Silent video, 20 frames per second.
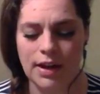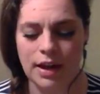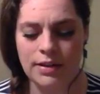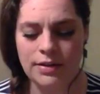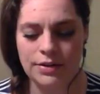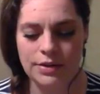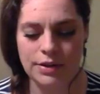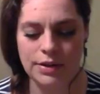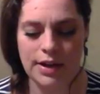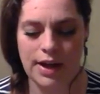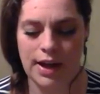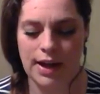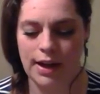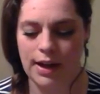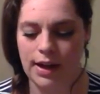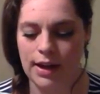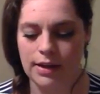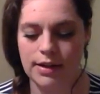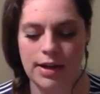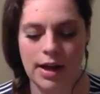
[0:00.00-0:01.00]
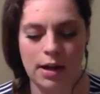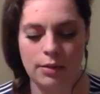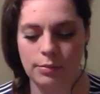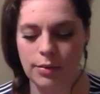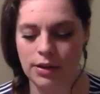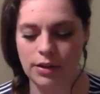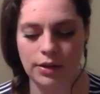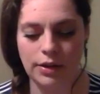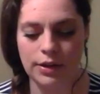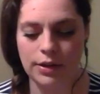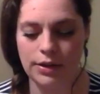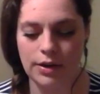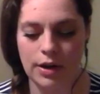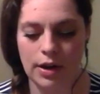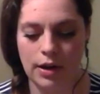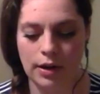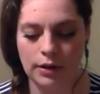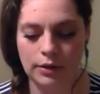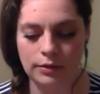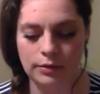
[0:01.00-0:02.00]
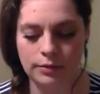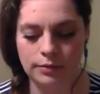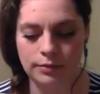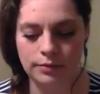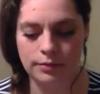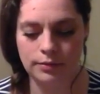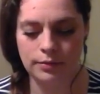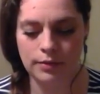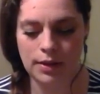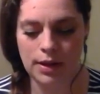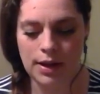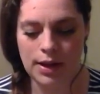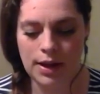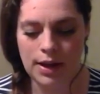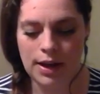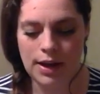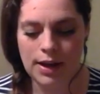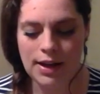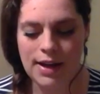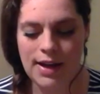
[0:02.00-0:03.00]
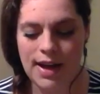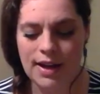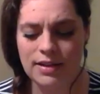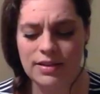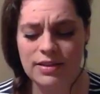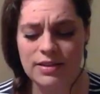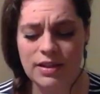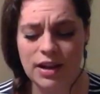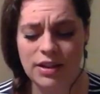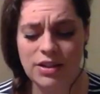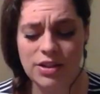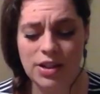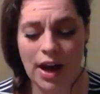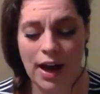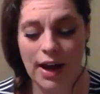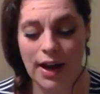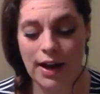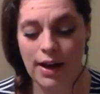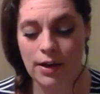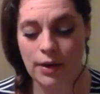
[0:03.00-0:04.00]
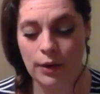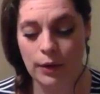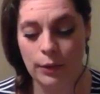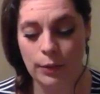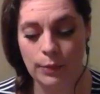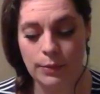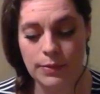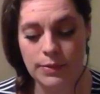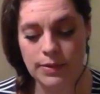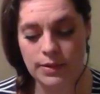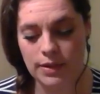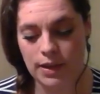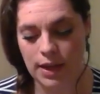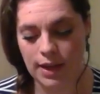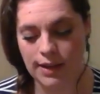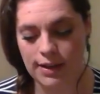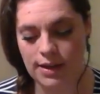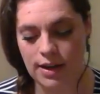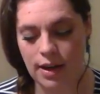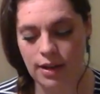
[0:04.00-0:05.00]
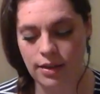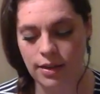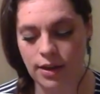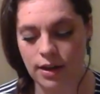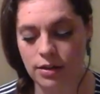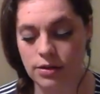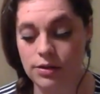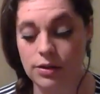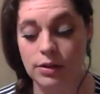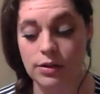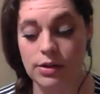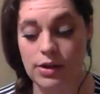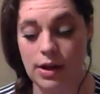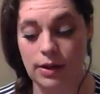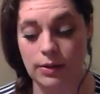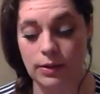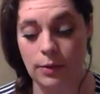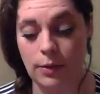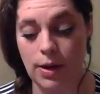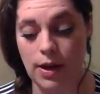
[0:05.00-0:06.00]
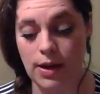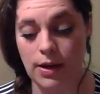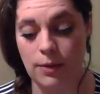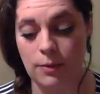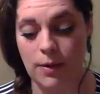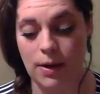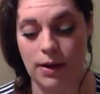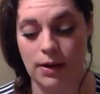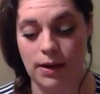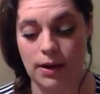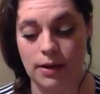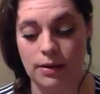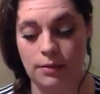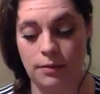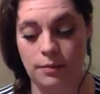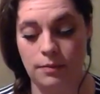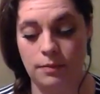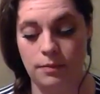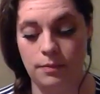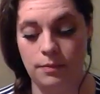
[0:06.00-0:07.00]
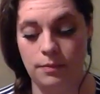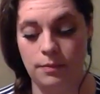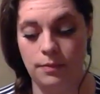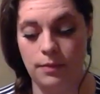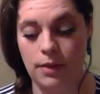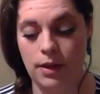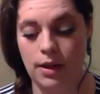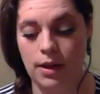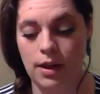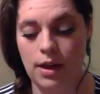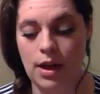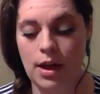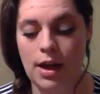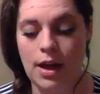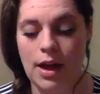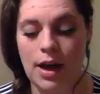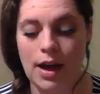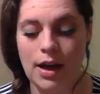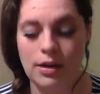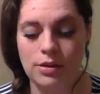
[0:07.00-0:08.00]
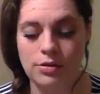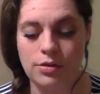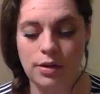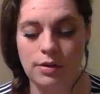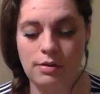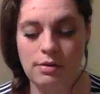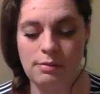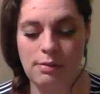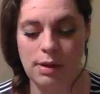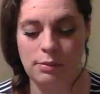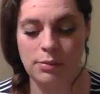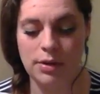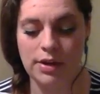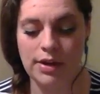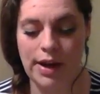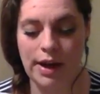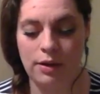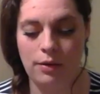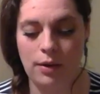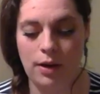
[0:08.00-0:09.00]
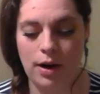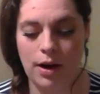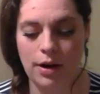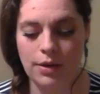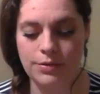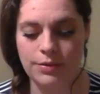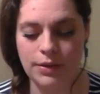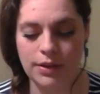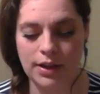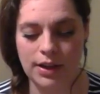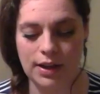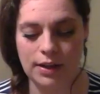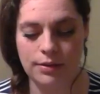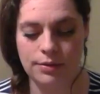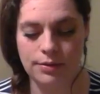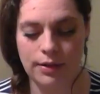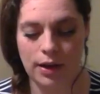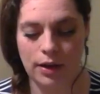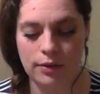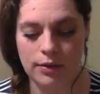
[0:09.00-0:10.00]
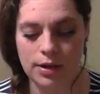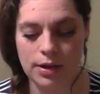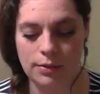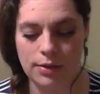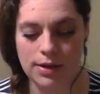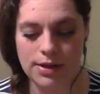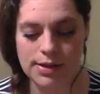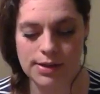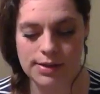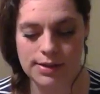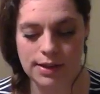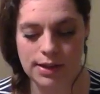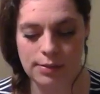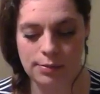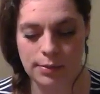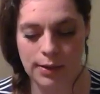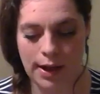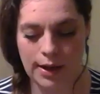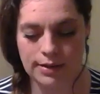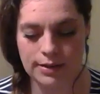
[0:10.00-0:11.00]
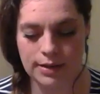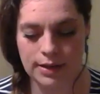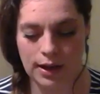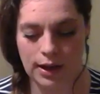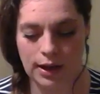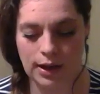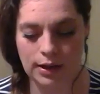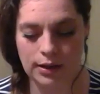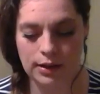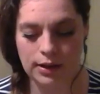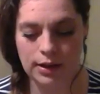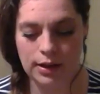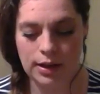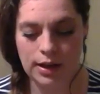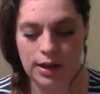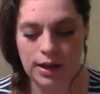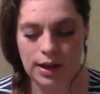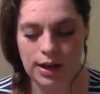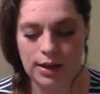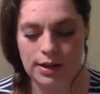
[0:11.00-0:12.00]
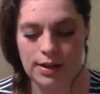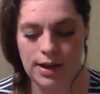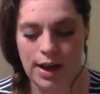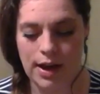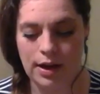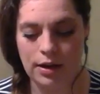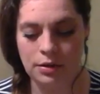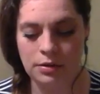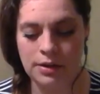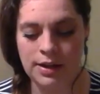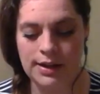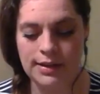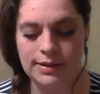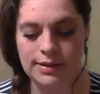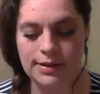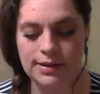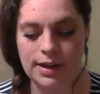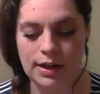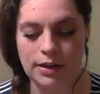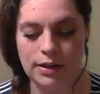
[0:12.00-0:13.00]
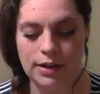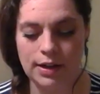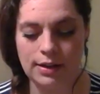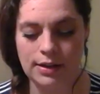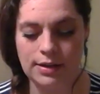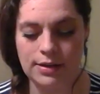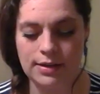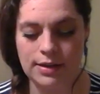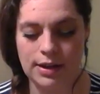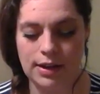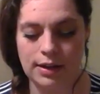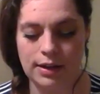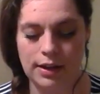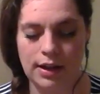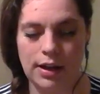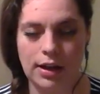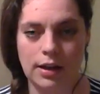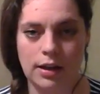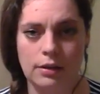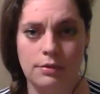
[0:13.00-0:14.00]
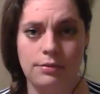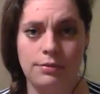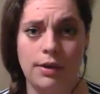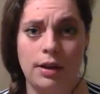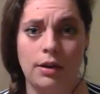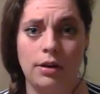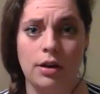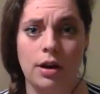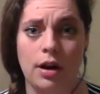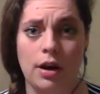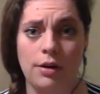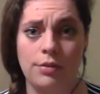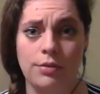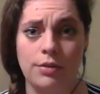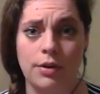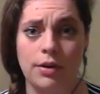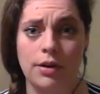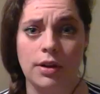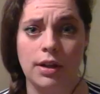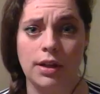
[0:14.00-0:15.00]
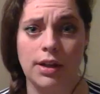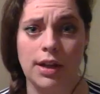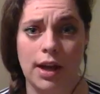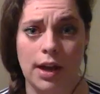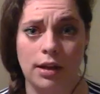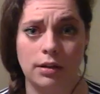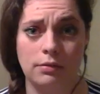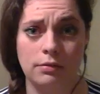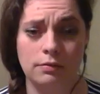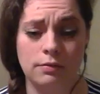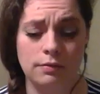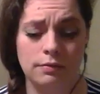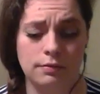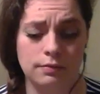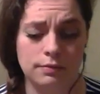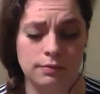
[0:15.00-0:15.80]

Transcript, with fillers: Yesterday had not been good at all. He had such high hopes, and nothing turned out the way he wanted. Andre remembered how awful he had felt when he went to sleep last night, and now he stared at the ceiling and felt awful again.